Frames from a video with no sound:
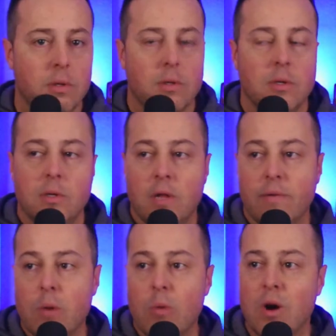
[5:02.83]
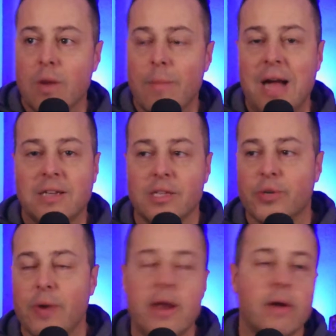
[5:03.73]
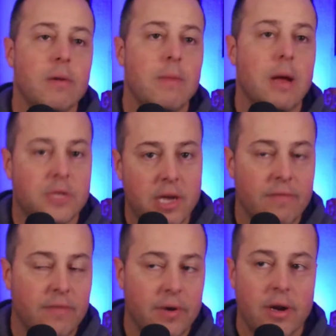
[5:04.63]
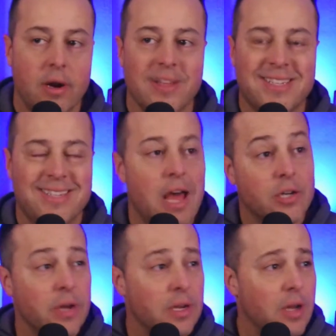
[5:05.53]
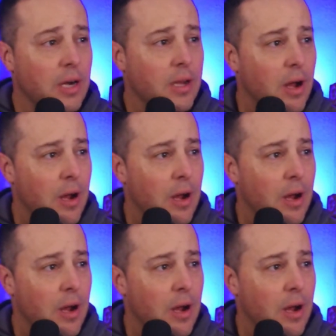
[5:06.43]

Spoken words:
Hello, everyone. Welcome back to the Trading Room. I'm Shane Vernier, and this is howtotrade.com.